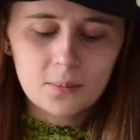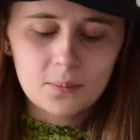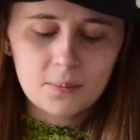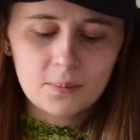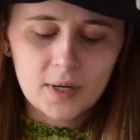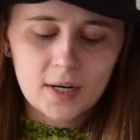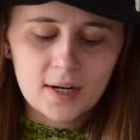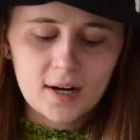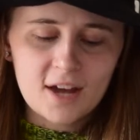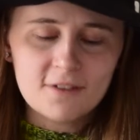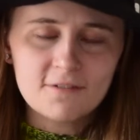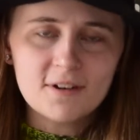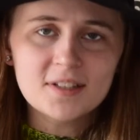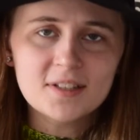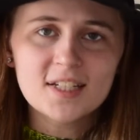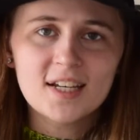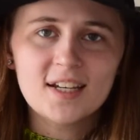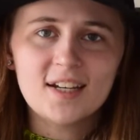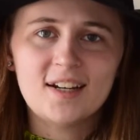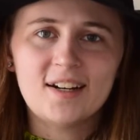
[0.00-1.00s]
But I
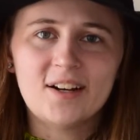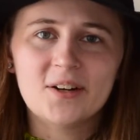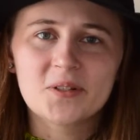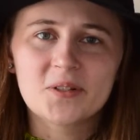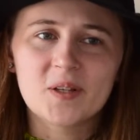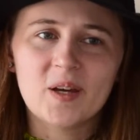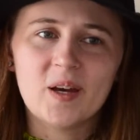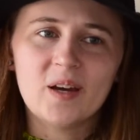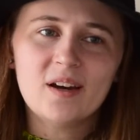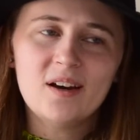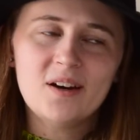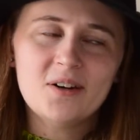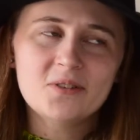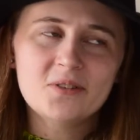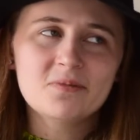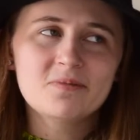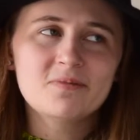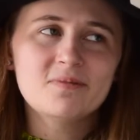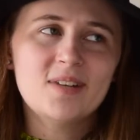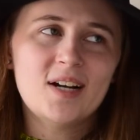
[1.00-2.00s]
felt it and I was like,
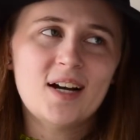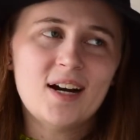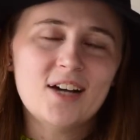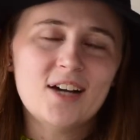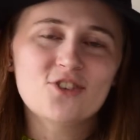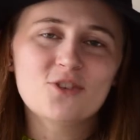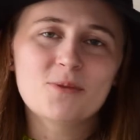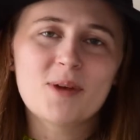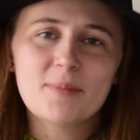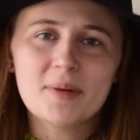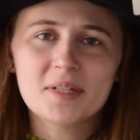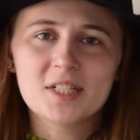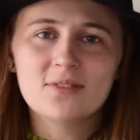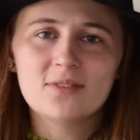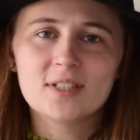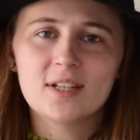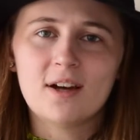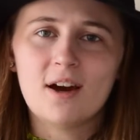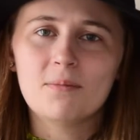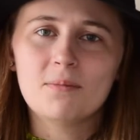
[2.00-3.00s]
oh, I should make
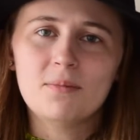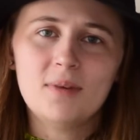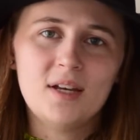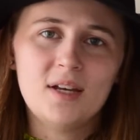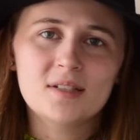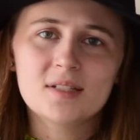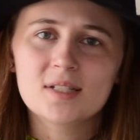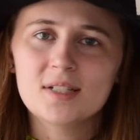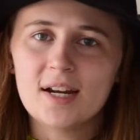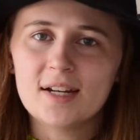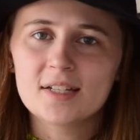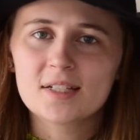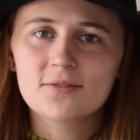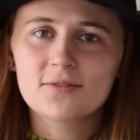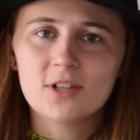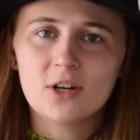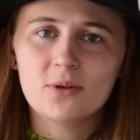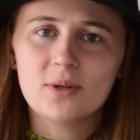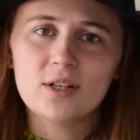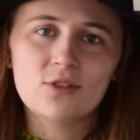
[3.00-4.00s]
myself a top. It's nice,
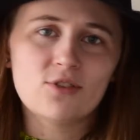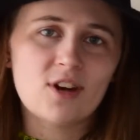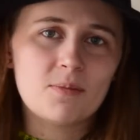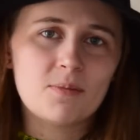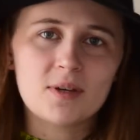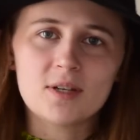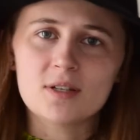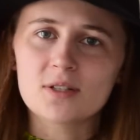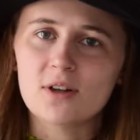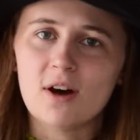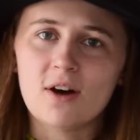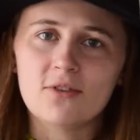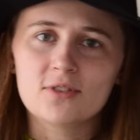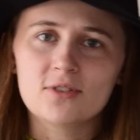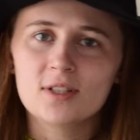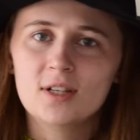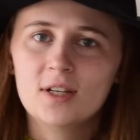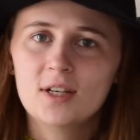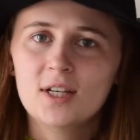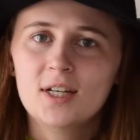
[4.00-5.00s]
flowy, drapey,
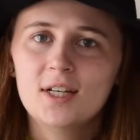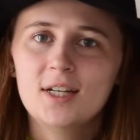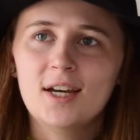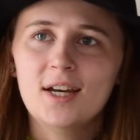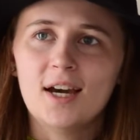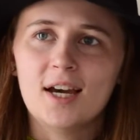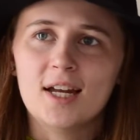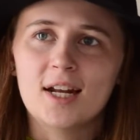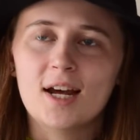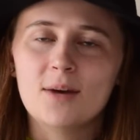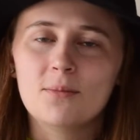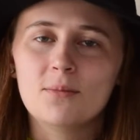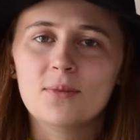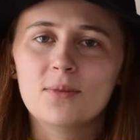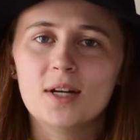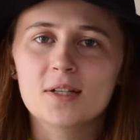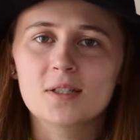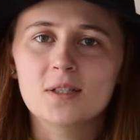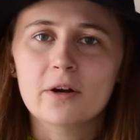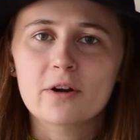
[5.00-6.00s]
soft, and I'm
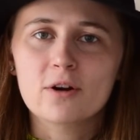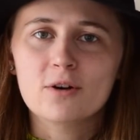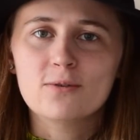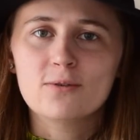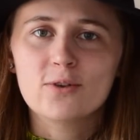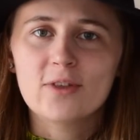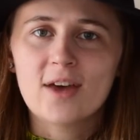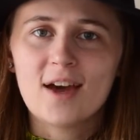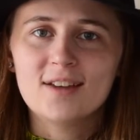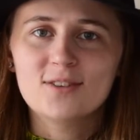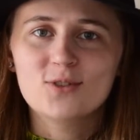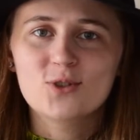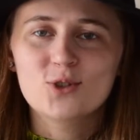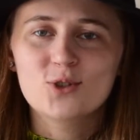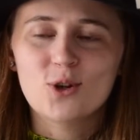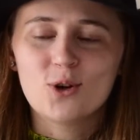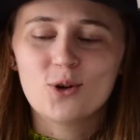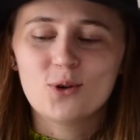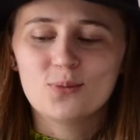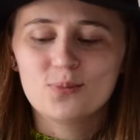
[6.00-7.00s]
a sucker for that.
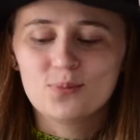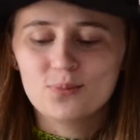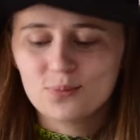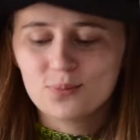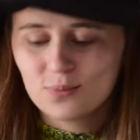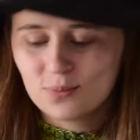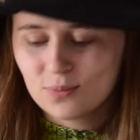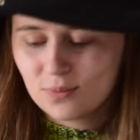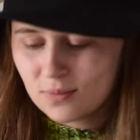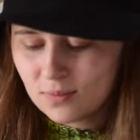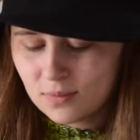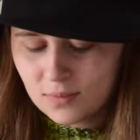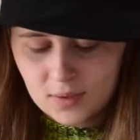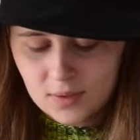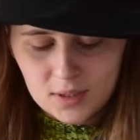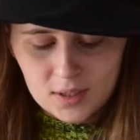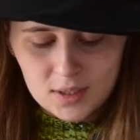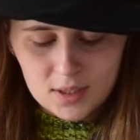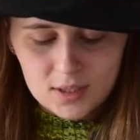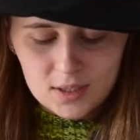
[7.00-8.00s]
So
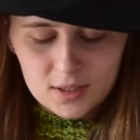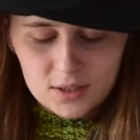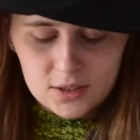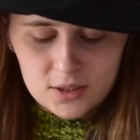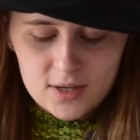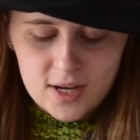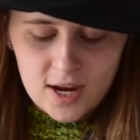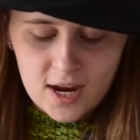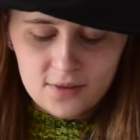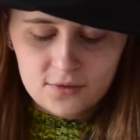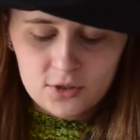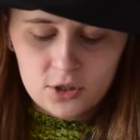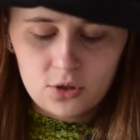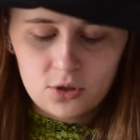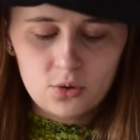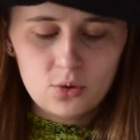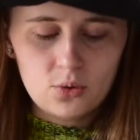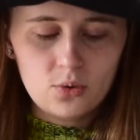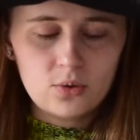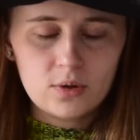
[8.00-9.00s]
yeah, I have
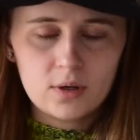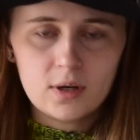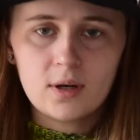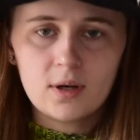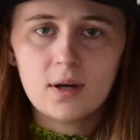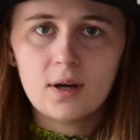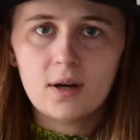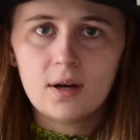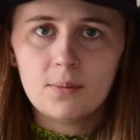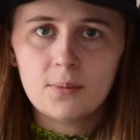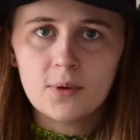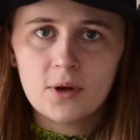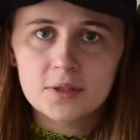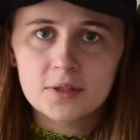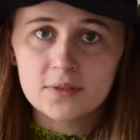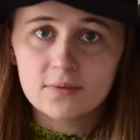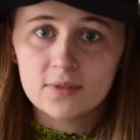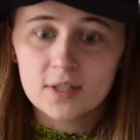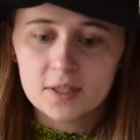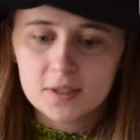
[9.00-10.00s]
2
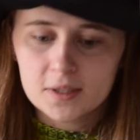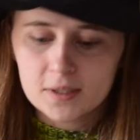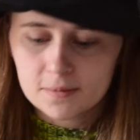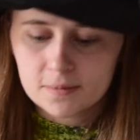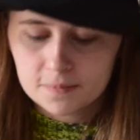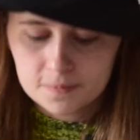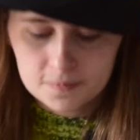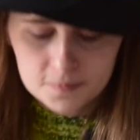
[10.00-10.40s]
balls of this.